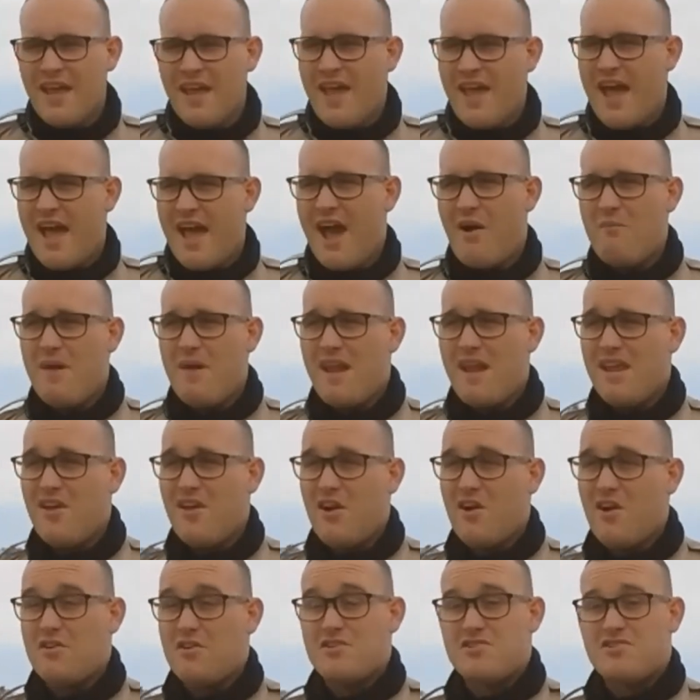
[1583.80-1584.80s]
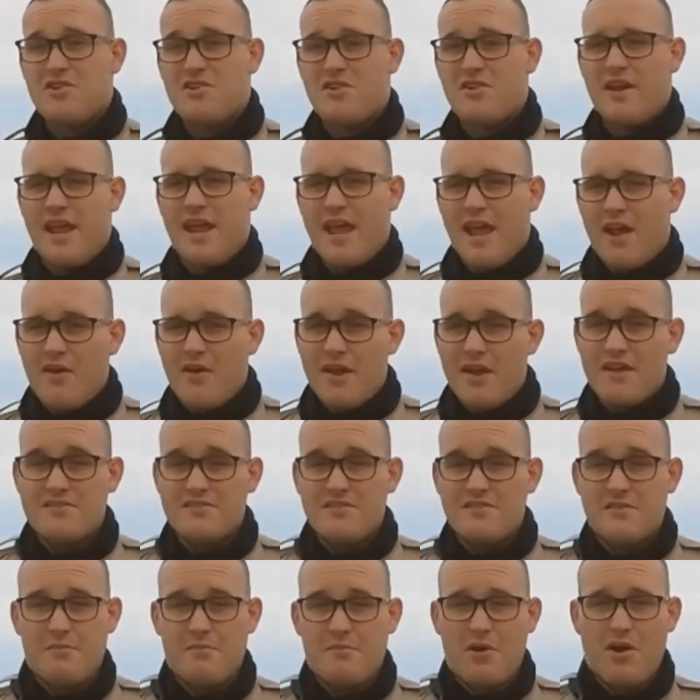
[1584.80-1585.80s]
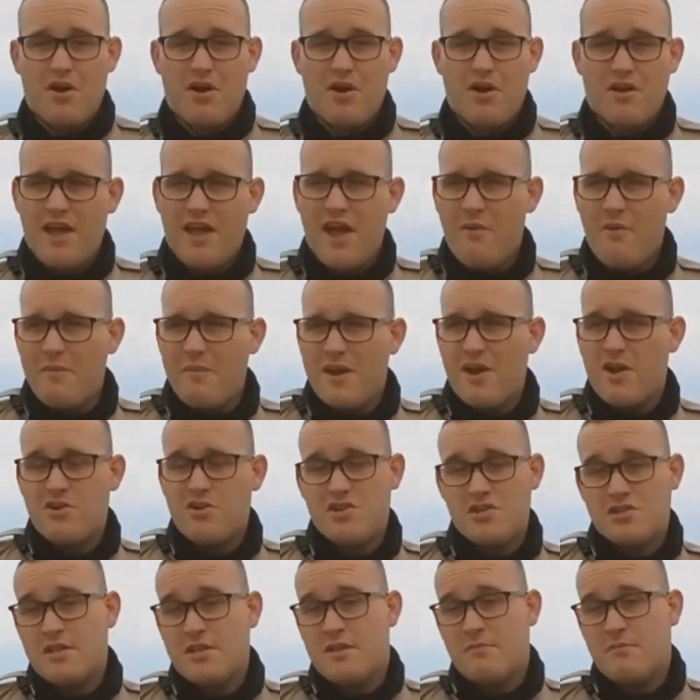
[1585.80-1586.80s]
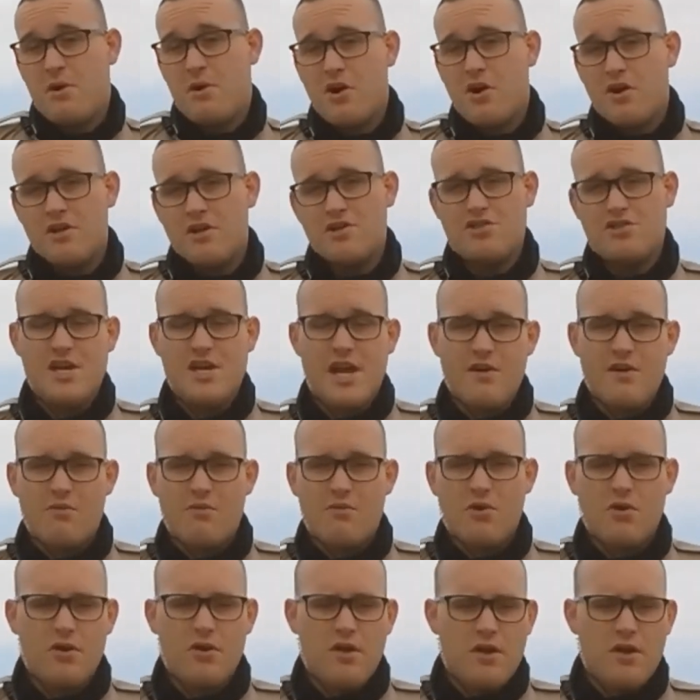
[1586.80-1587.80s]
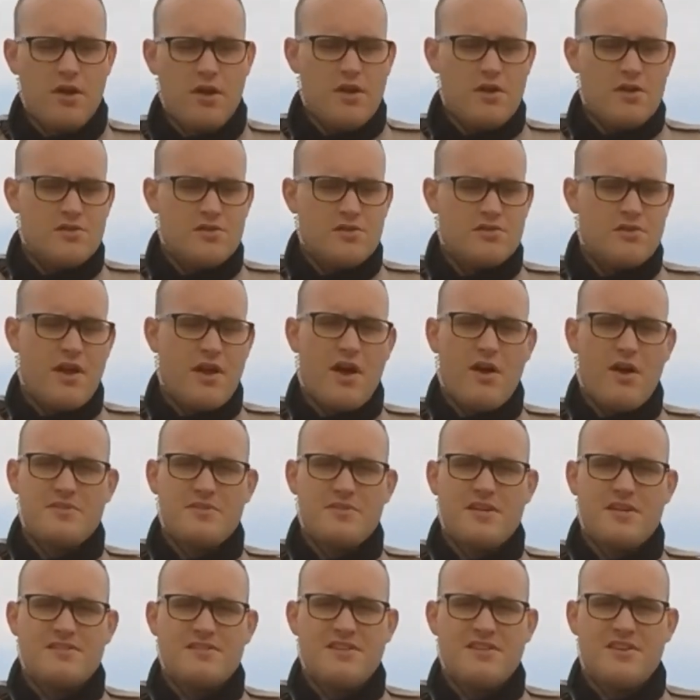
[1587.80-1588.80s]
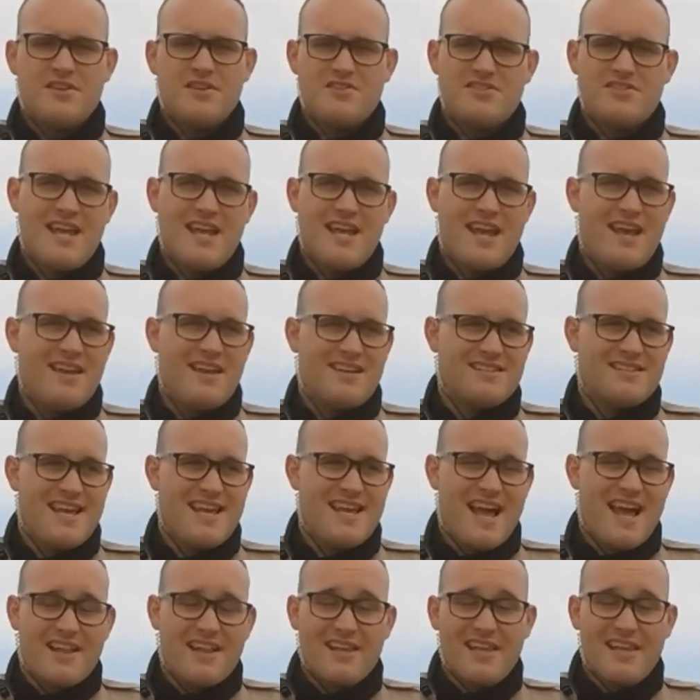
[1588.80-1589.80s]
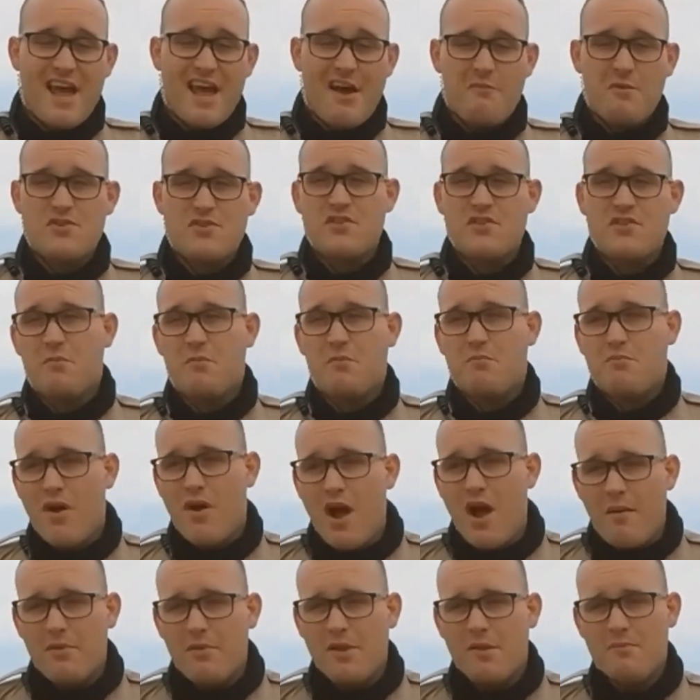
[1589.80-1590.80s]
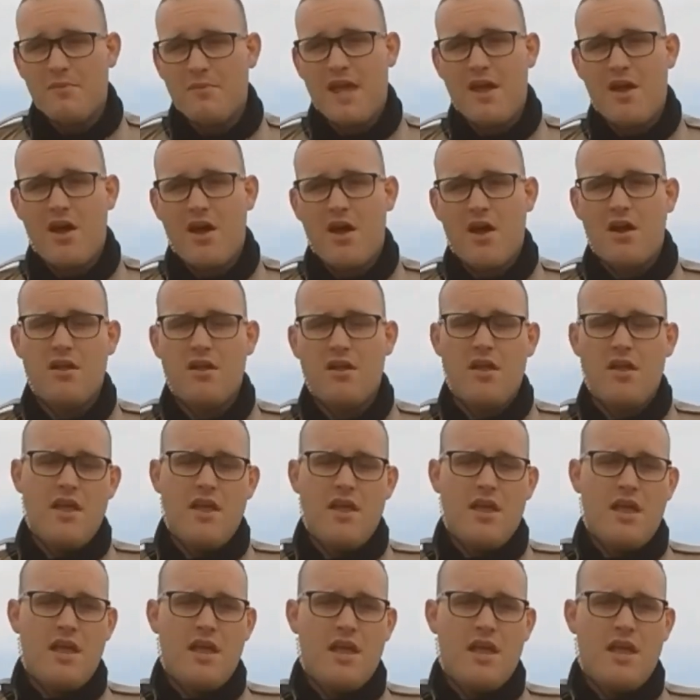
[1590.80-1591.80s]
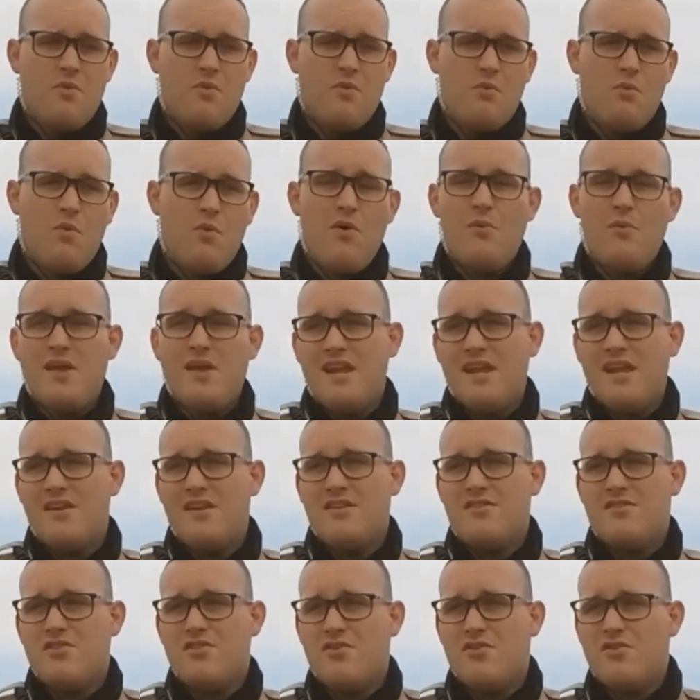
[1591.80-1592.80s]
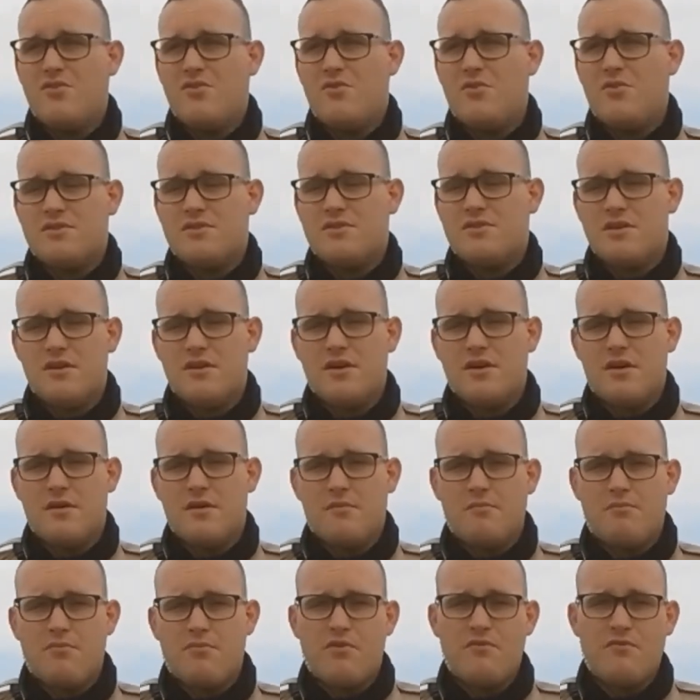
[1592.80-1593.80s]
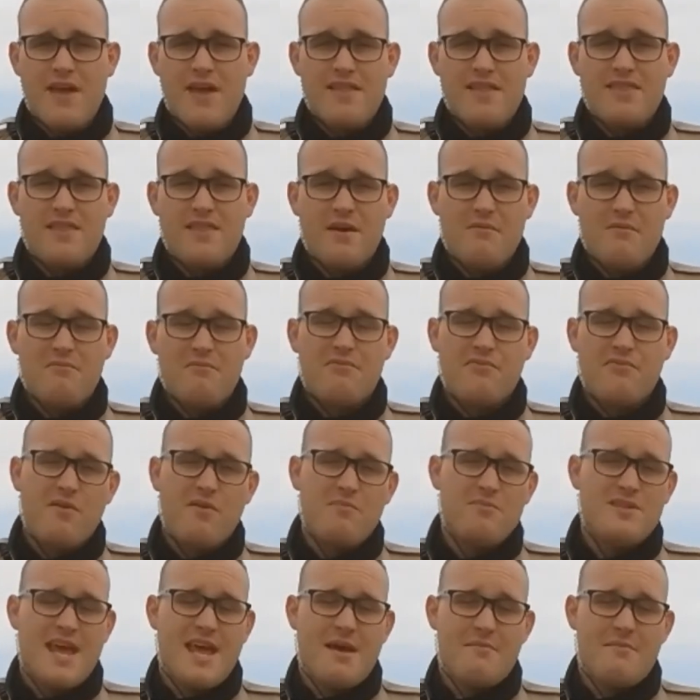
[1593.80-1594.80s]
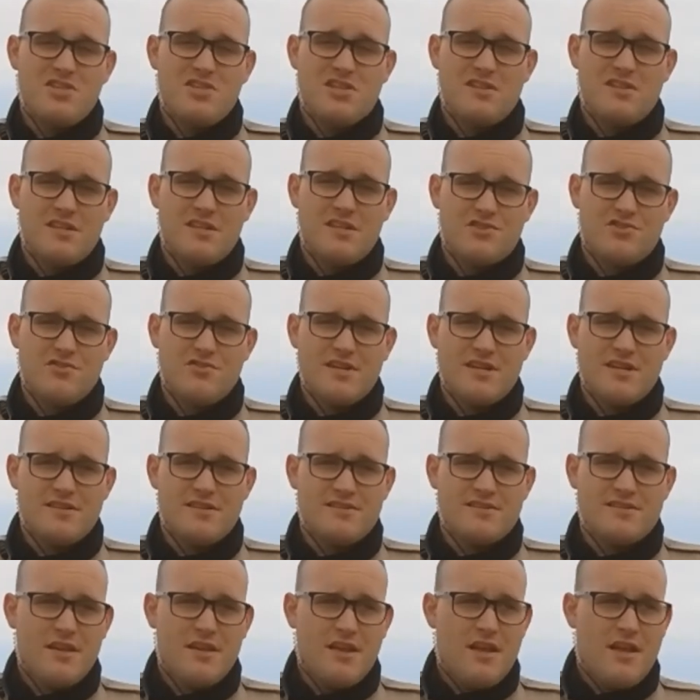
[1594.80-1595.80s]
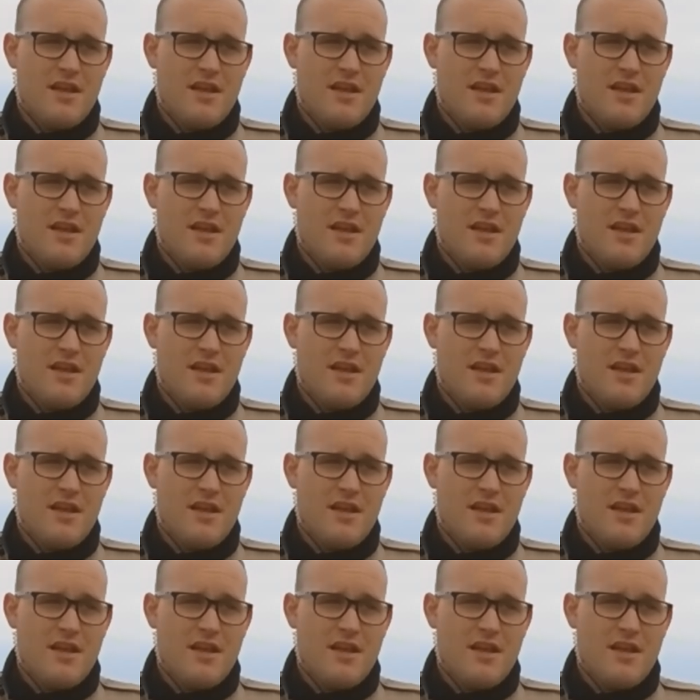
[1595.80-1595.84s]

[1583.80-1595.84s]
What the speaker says: how many are in certain areas of the park, how many are just in the park in general. So it helps us understand exactly how much of a problem they are and what we need to do to prevent them from damaging these trees.